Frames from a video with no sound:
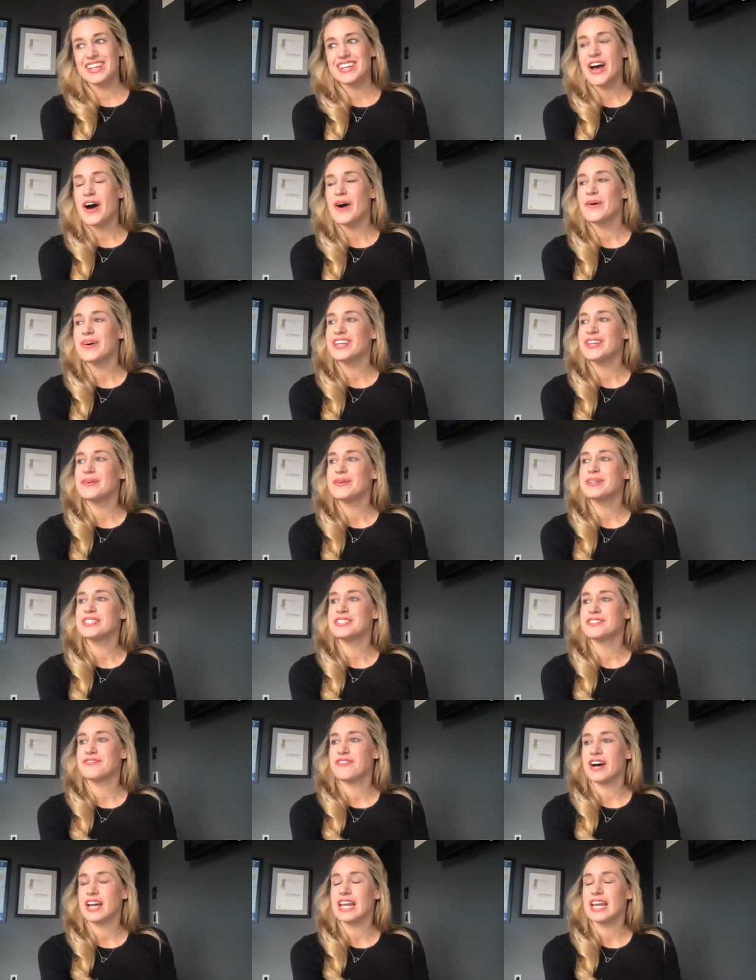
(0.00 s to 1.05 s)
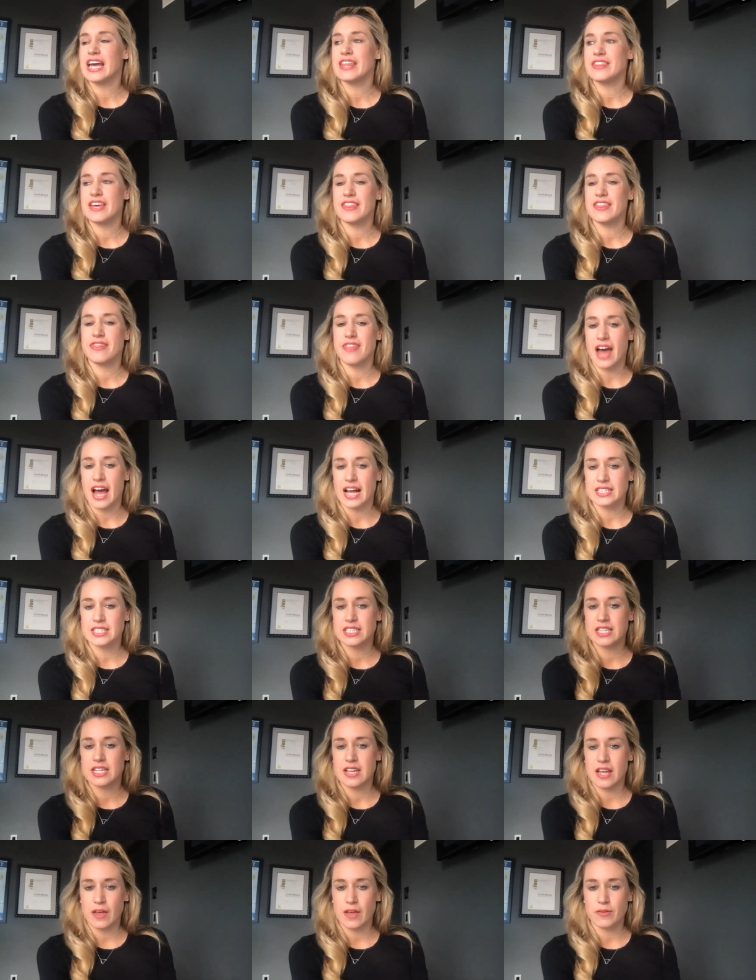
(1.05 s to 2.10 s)
i know and you know what's funny i think that's
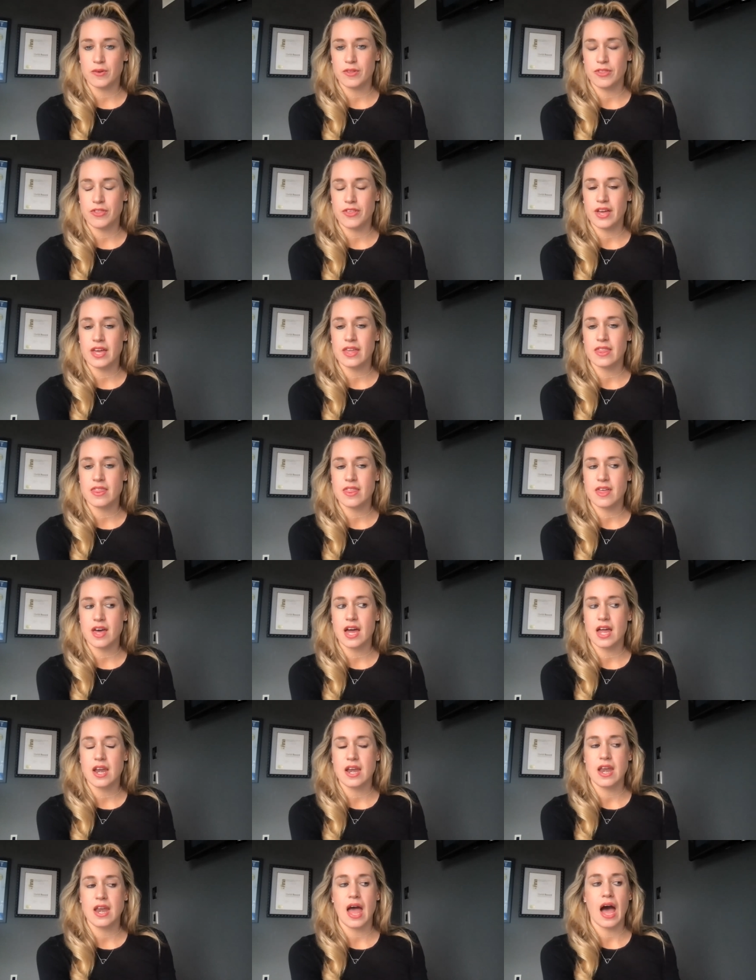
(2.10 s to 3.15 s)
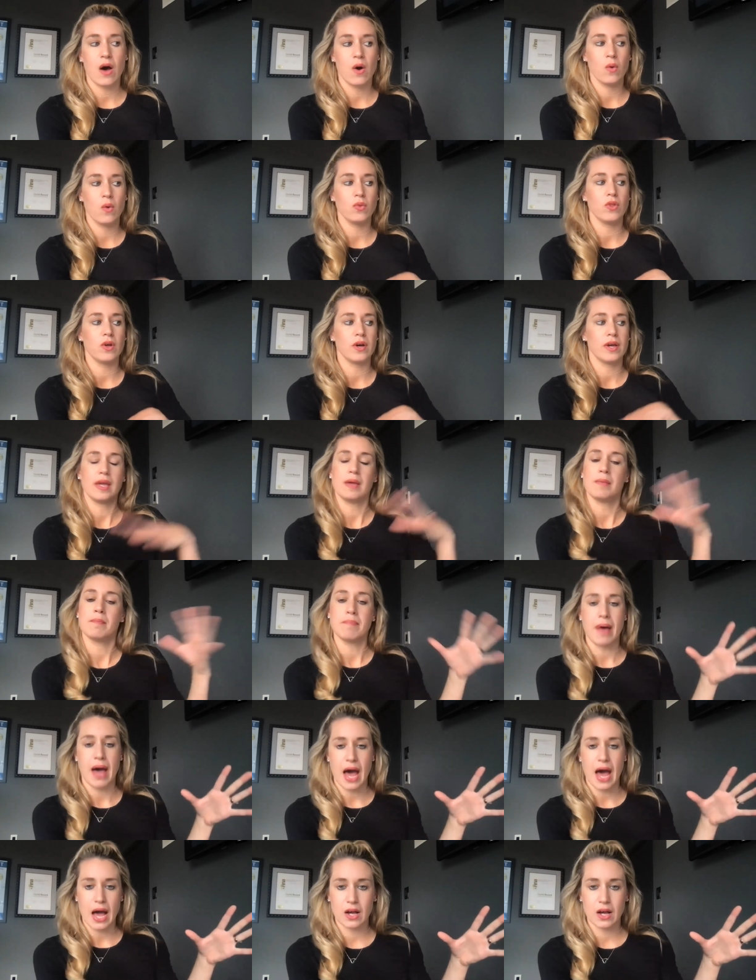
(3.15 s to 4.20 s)
another thing that now looking
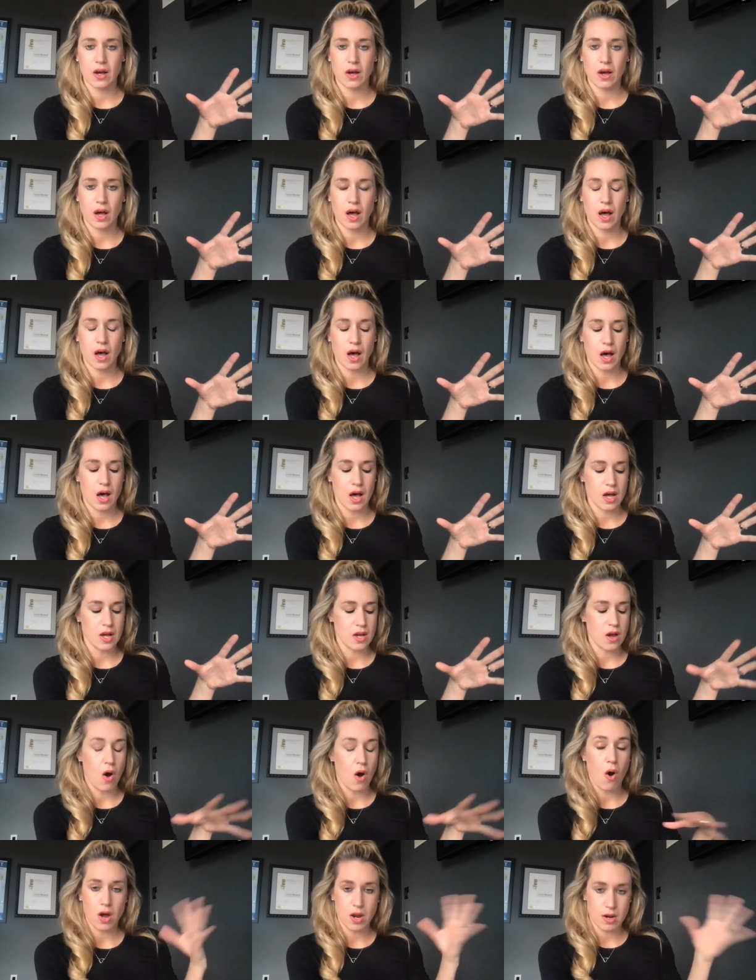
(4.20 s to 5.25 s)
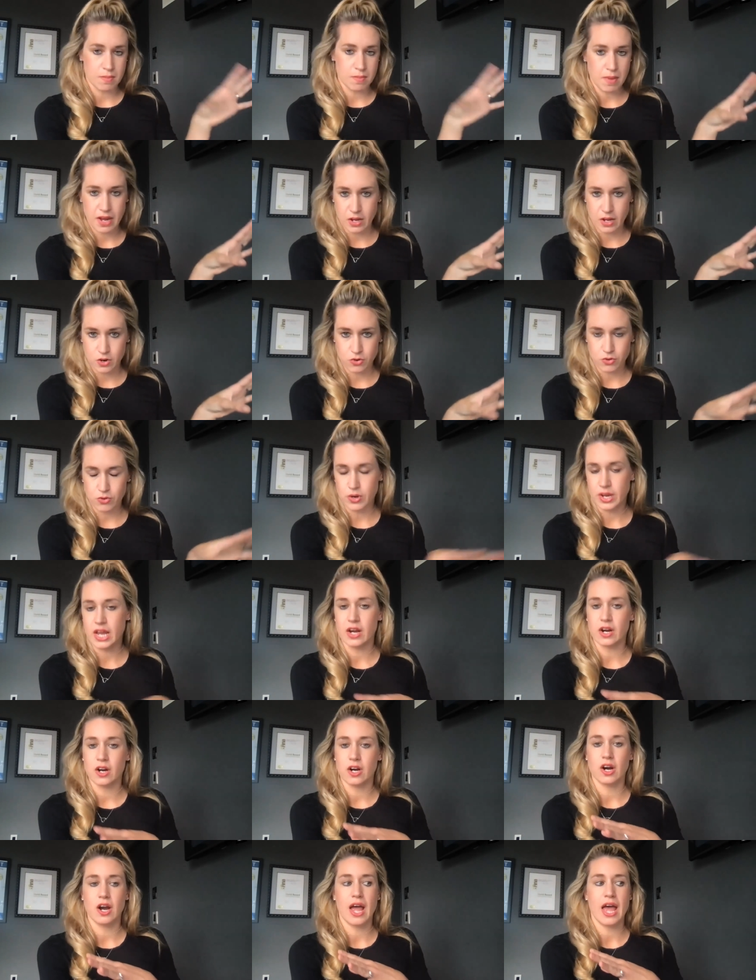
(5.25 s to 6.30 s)
back uh, on my
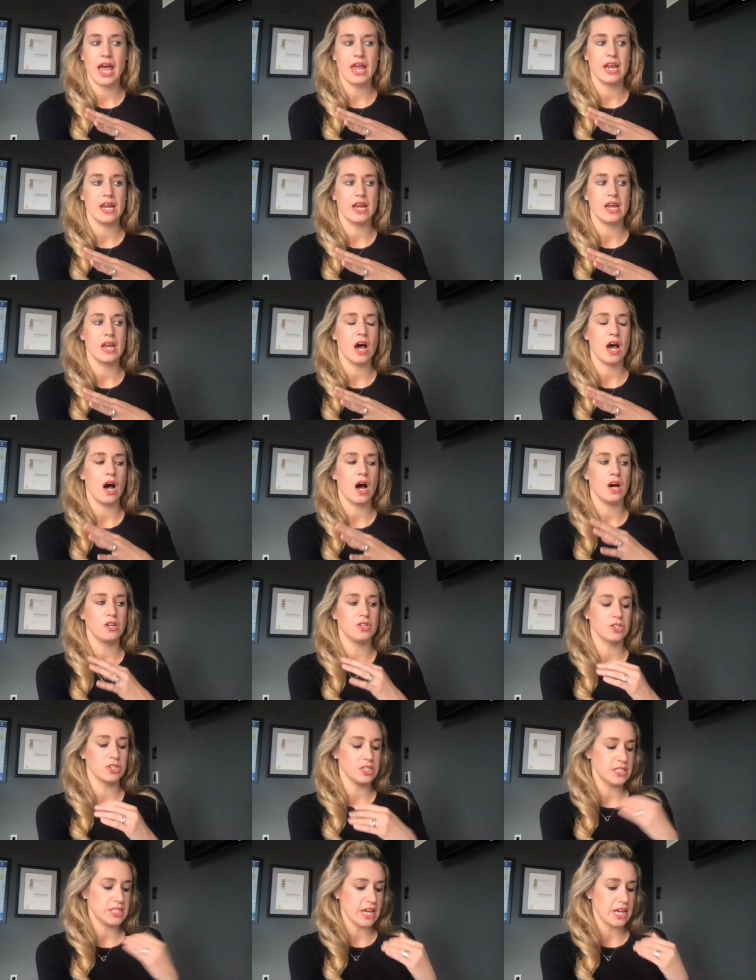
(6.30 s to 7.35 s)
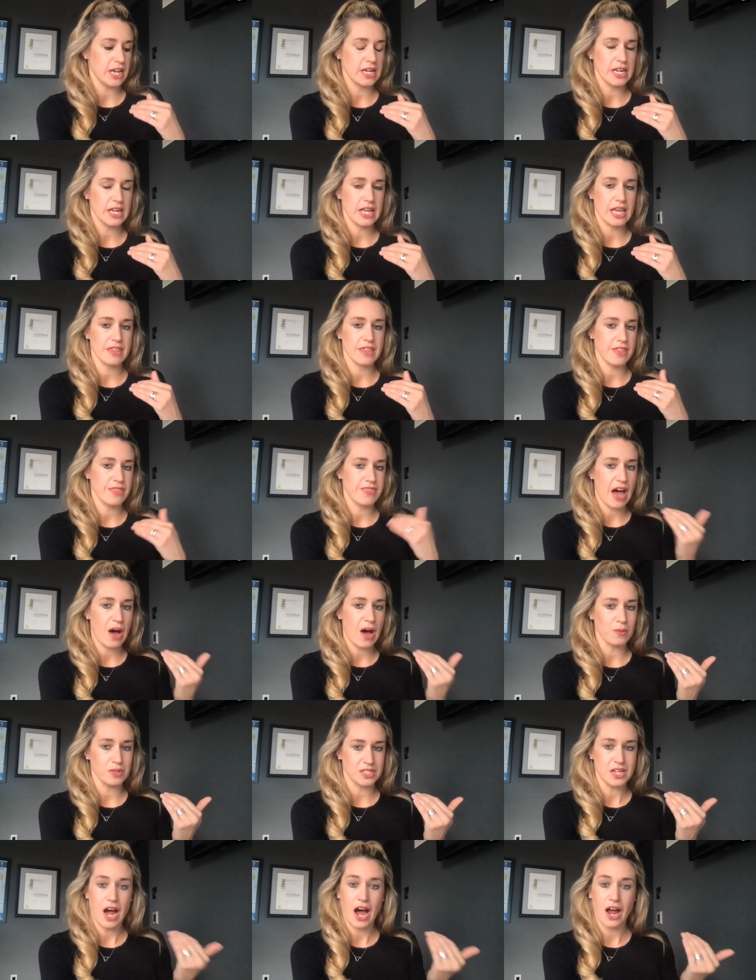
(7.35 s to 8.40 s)
career and understanding that
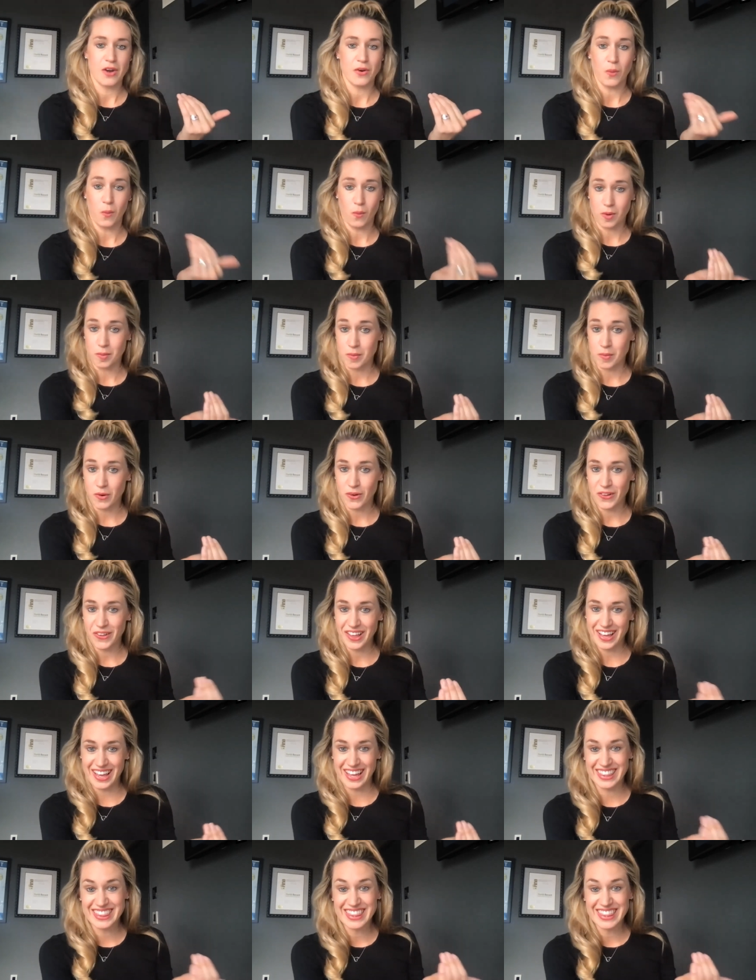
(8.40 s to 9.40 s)
that was not normal